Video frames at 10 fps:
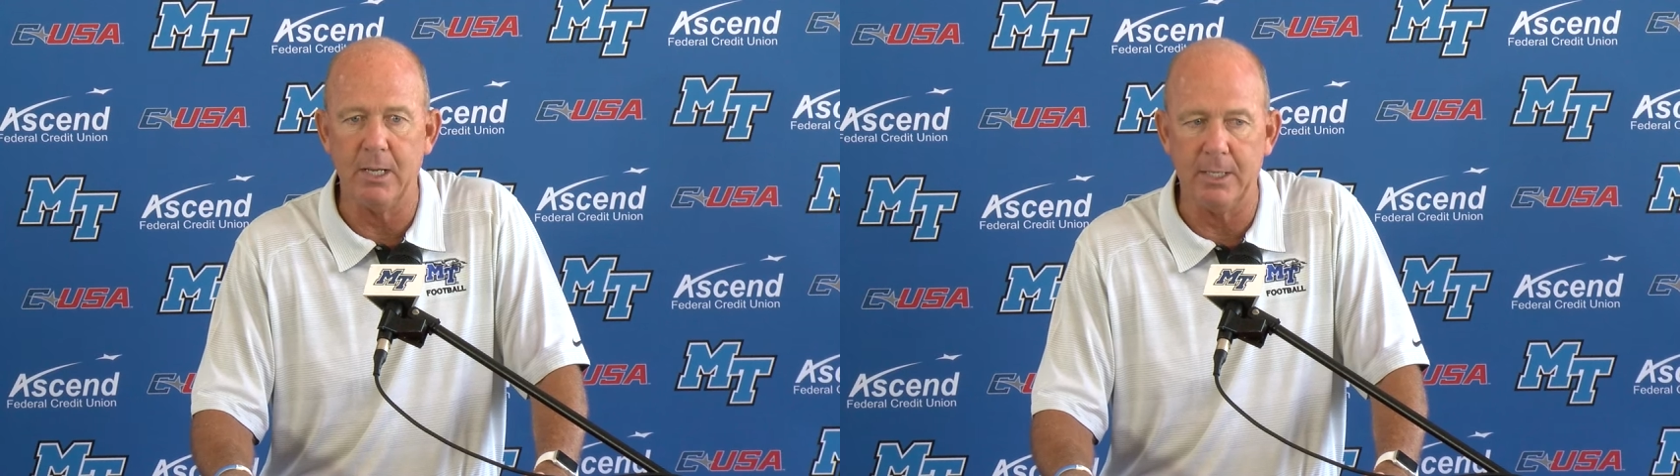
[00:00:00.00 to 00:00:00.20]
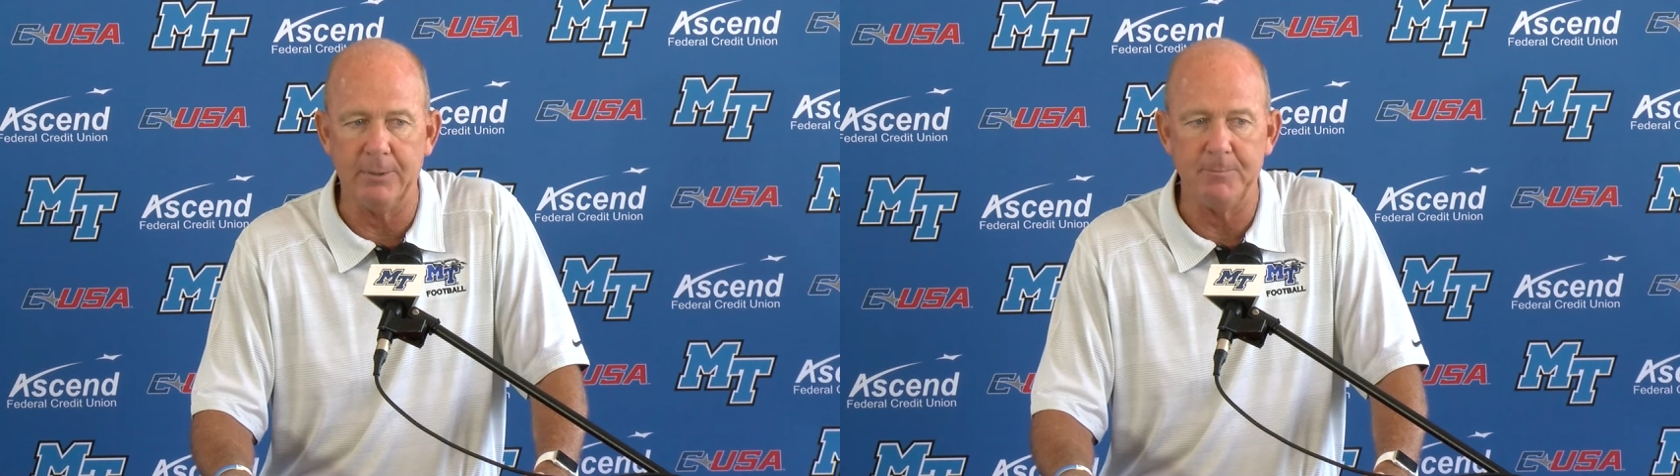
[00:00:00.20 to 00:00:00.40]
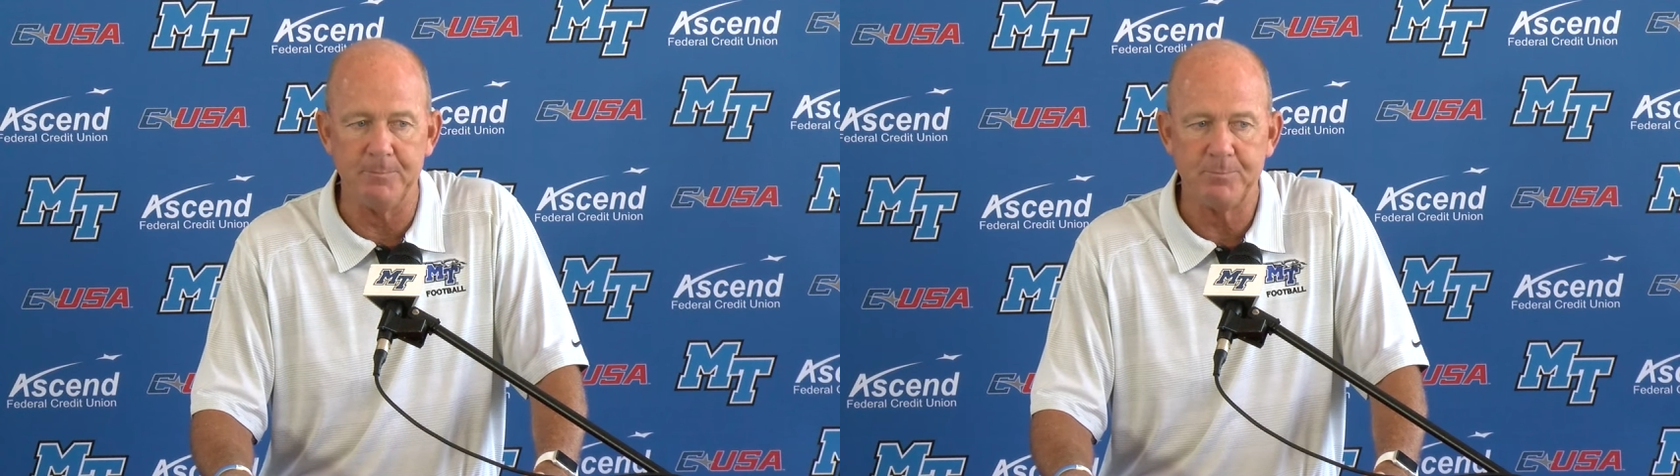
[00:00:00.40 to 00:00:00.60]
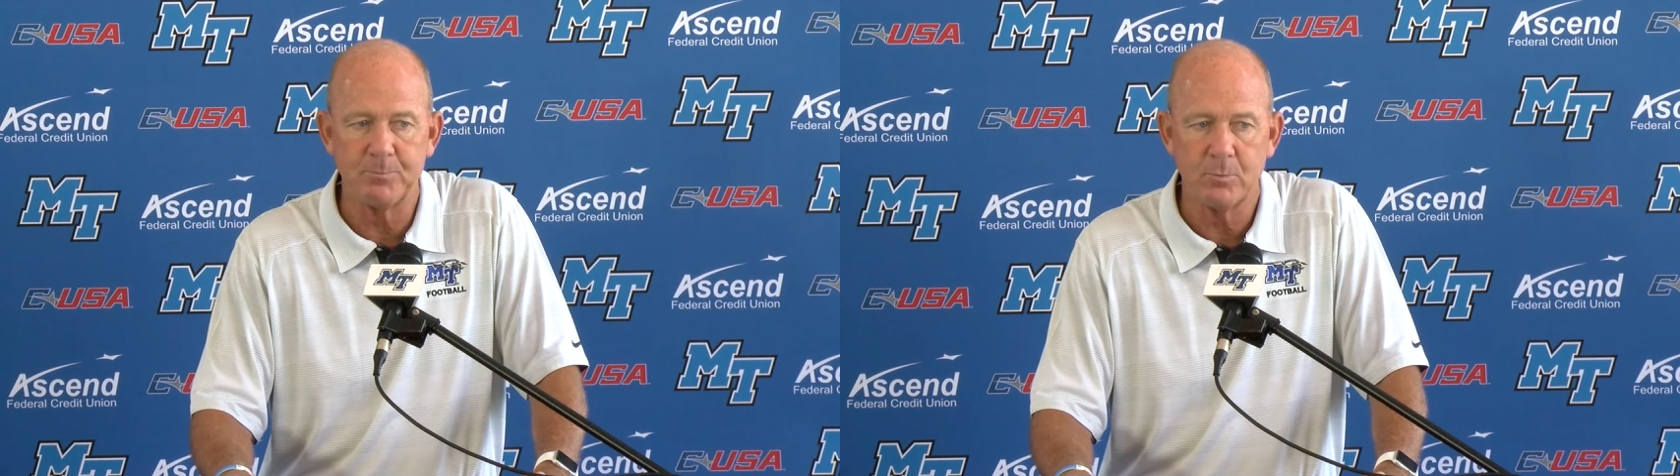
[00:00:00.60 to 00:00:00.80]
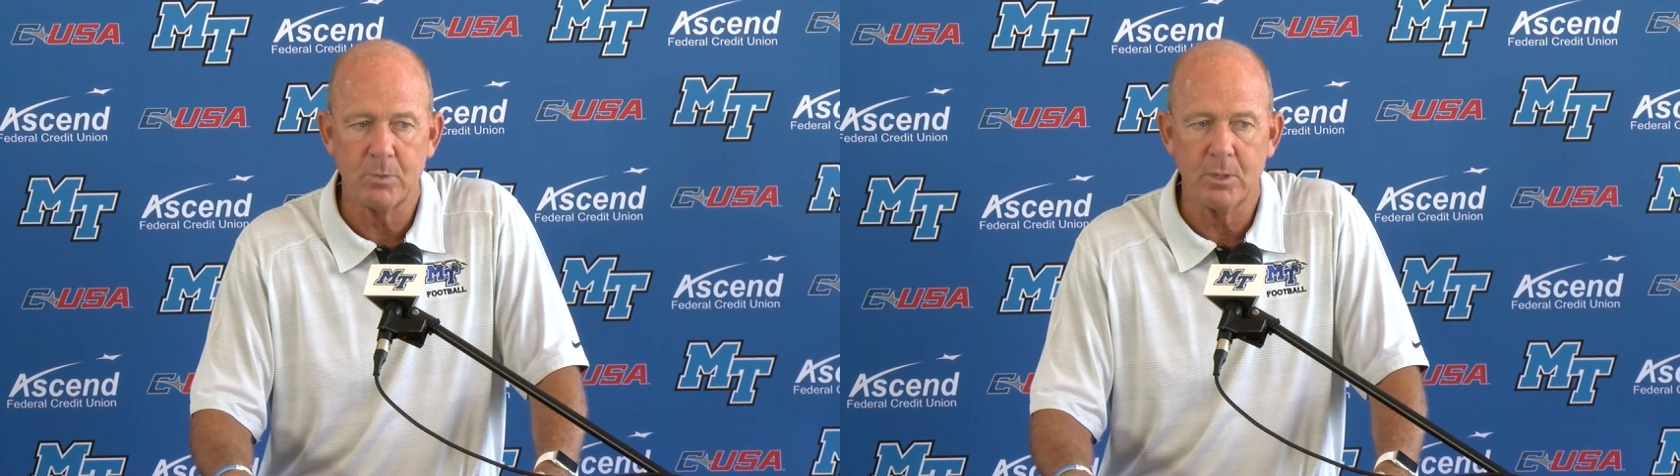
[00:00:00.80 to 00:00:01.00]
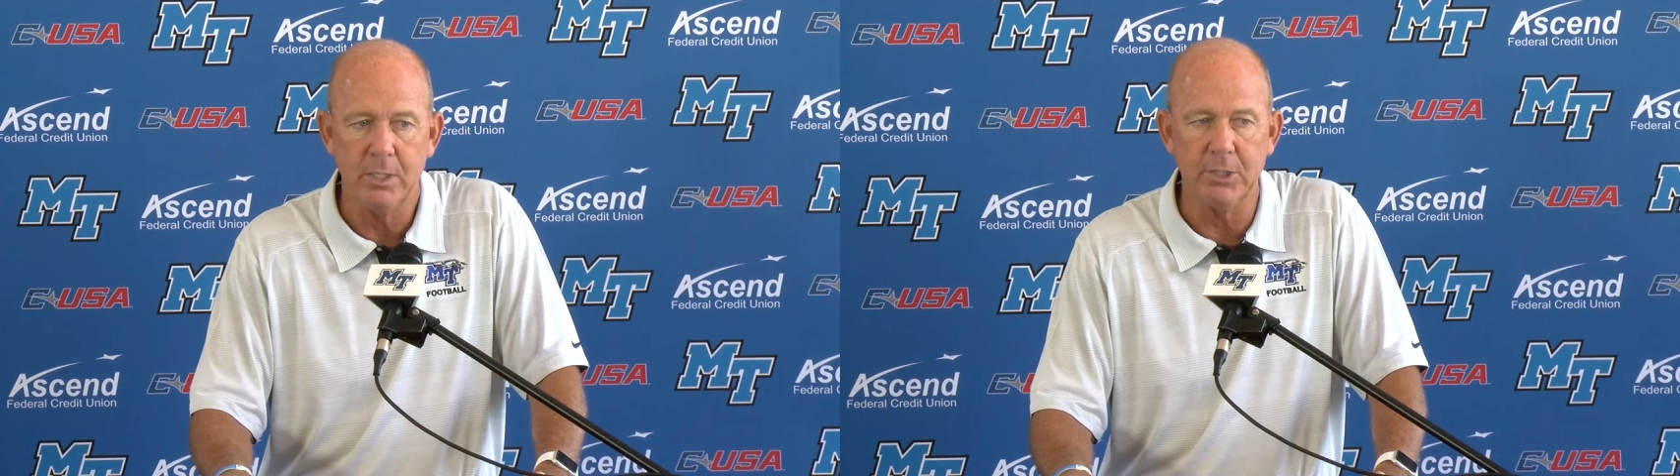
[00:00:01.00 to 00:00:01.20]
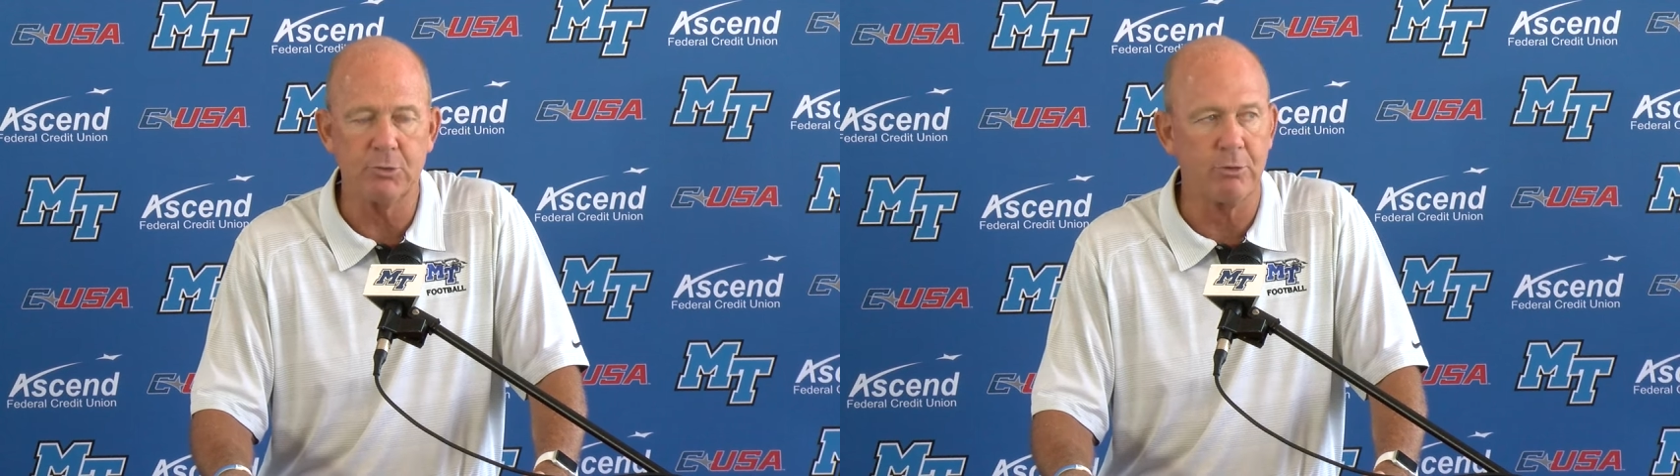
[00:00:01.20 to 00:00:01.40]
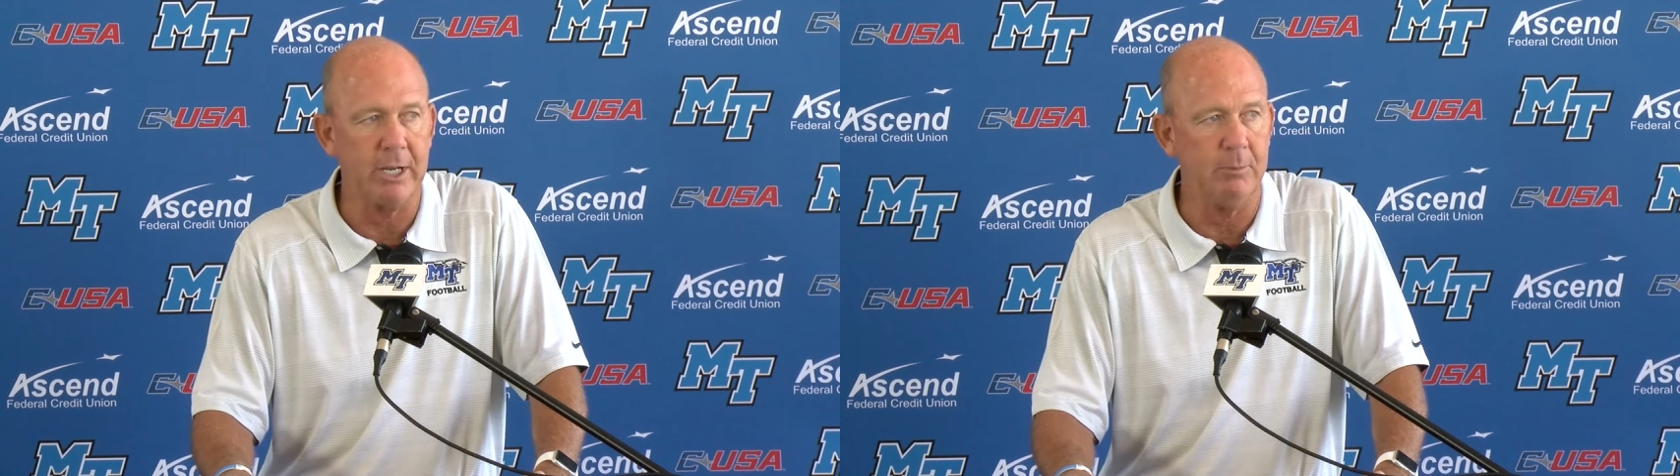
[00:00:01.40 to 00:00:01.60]
um,
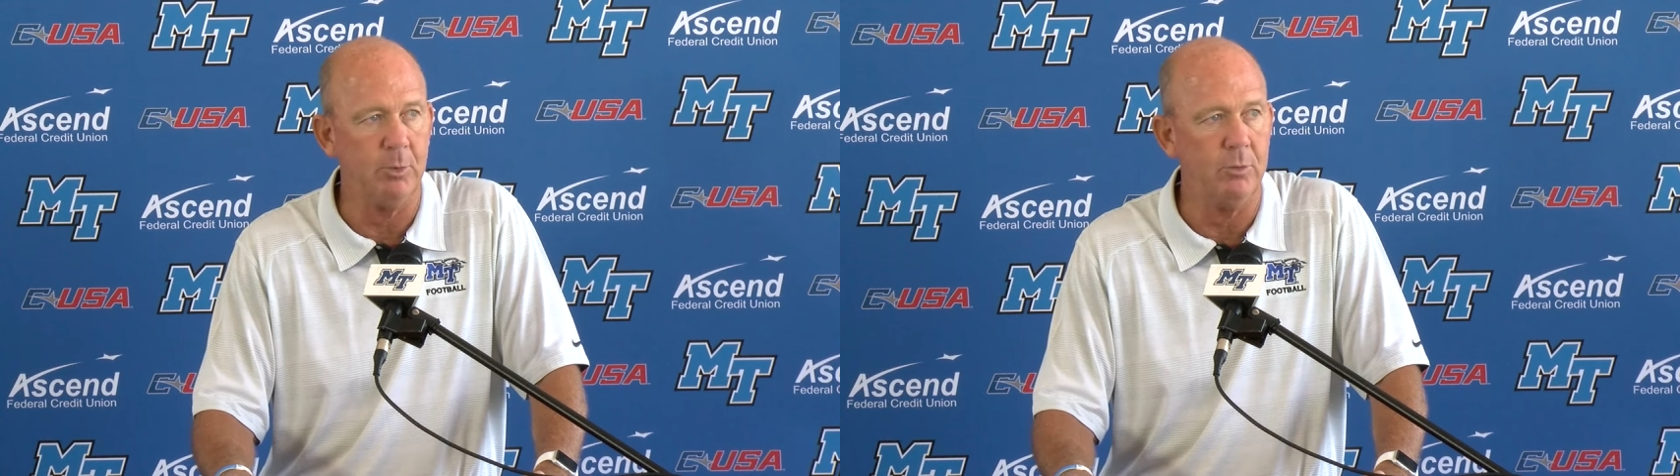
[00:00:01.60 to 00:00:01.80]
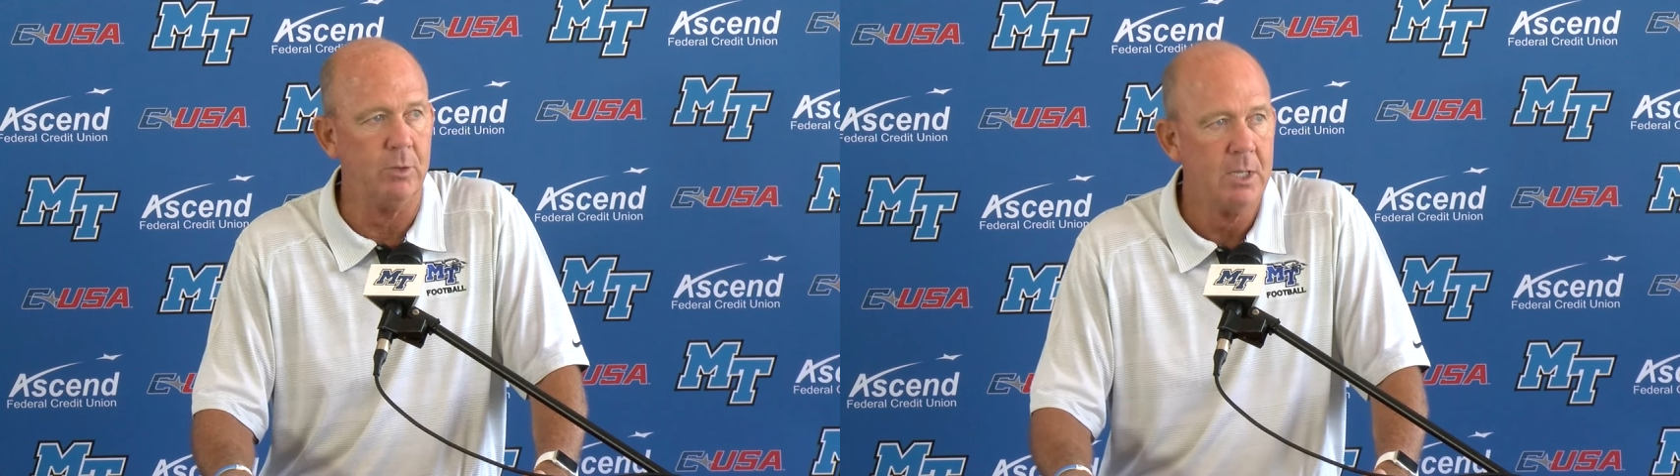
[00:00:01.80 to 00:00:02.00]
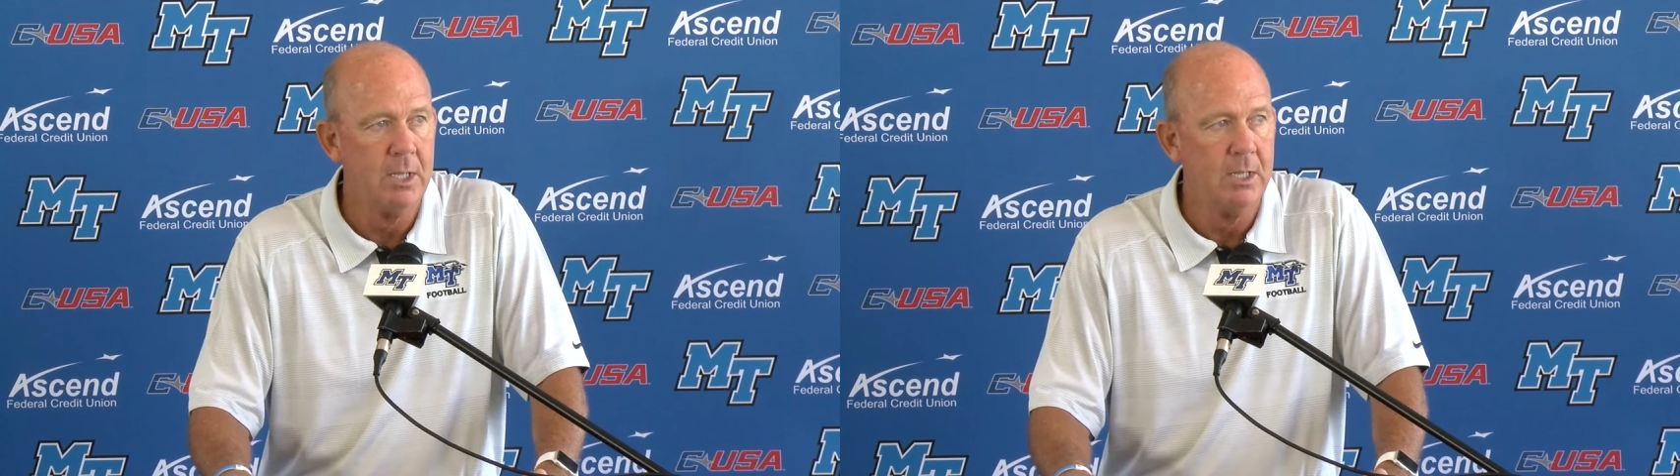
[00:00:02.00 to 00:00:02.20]
incredible.